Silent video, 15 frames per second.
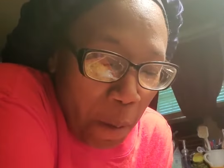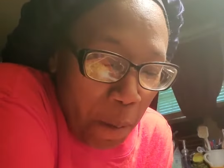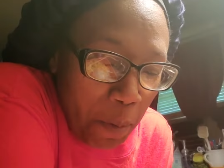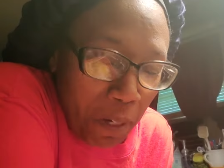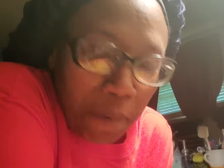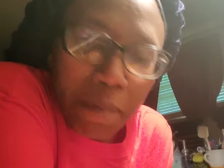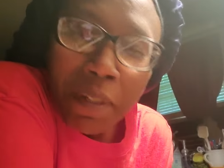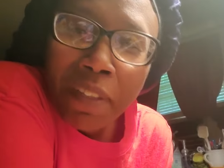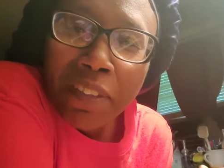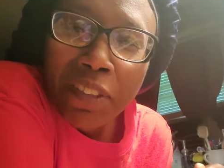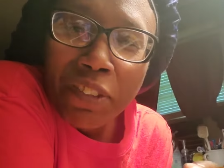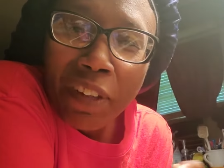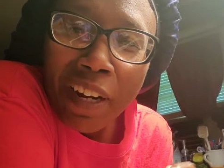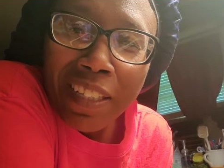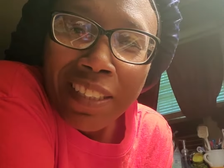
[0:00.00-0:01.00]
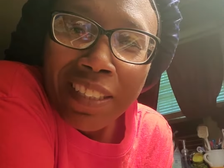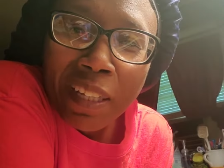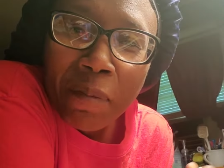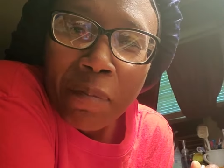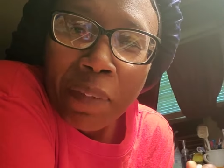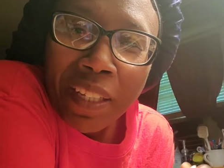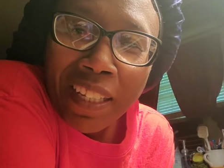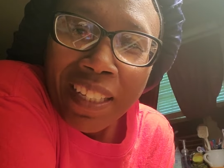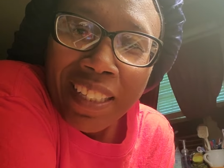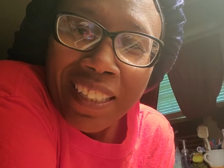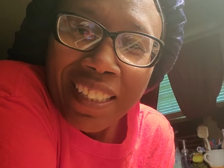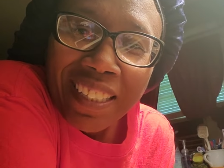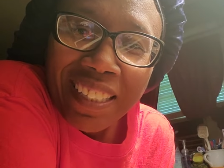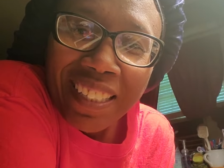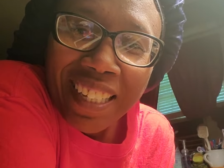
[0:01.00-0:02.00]
but I'm gonna try something,
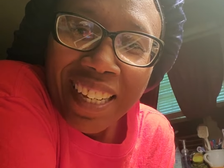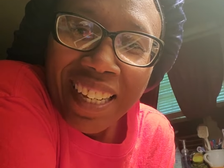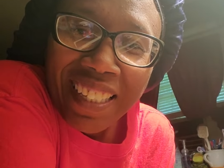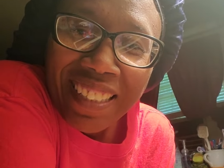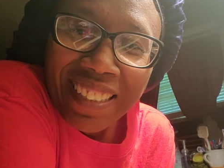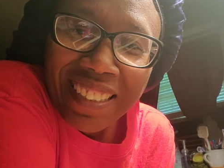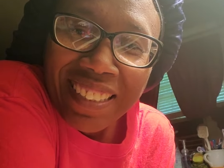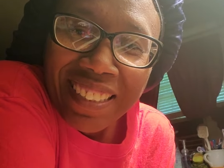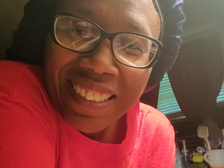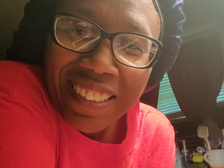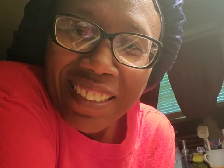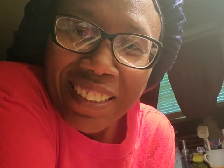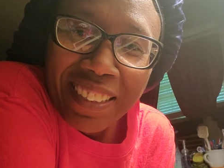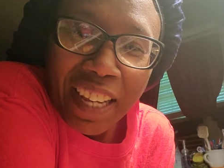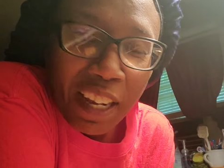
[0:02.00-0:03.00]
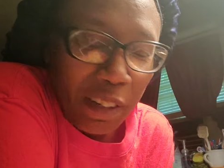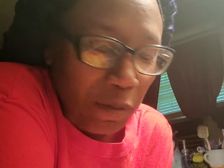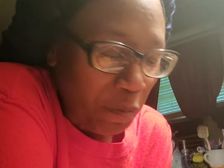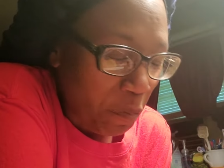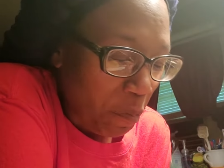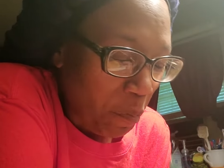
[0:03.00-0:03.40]
okay? Now,